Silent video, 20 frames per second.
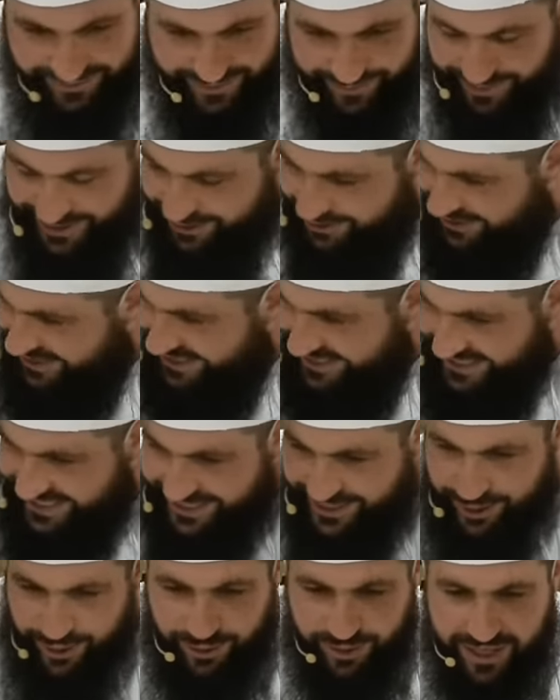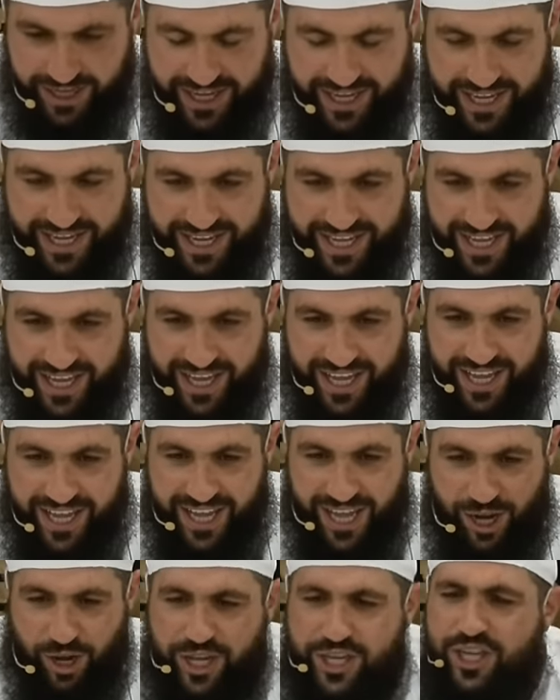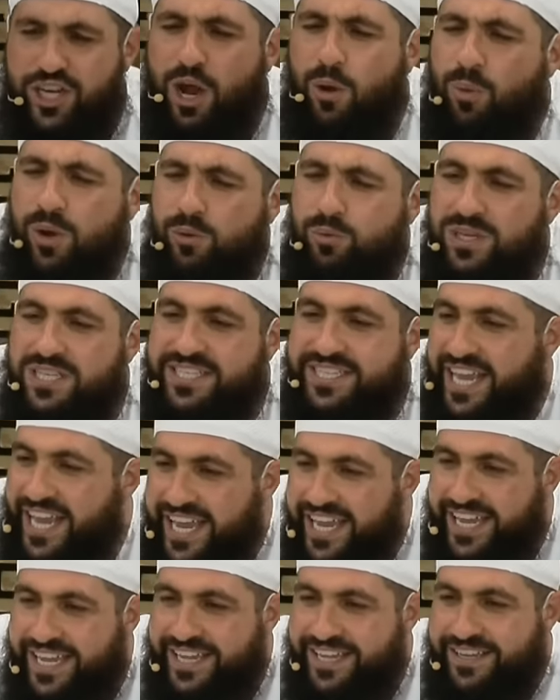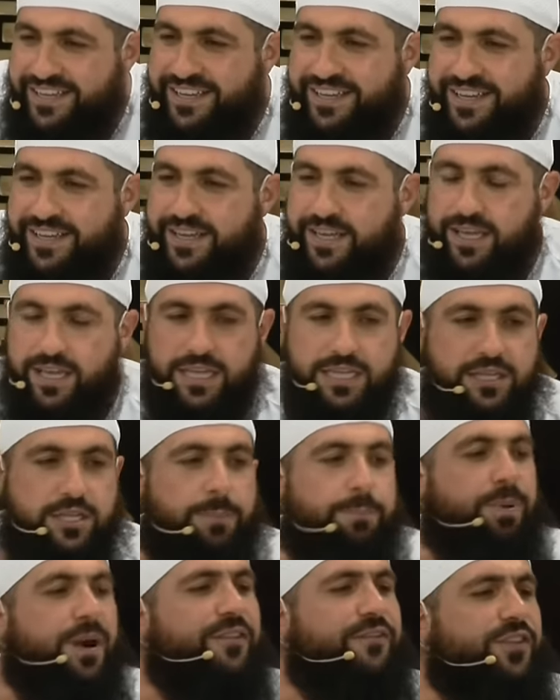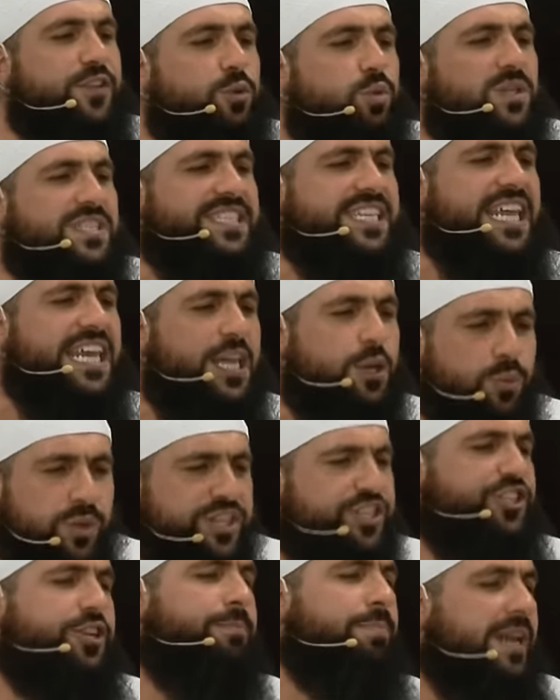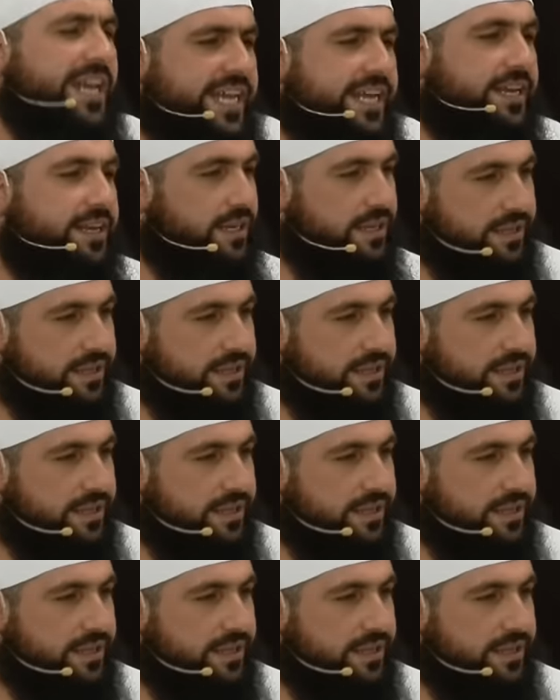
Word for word: me crazy, you know. Like, you know, when we say, the Prophet was sitting with Jibreel.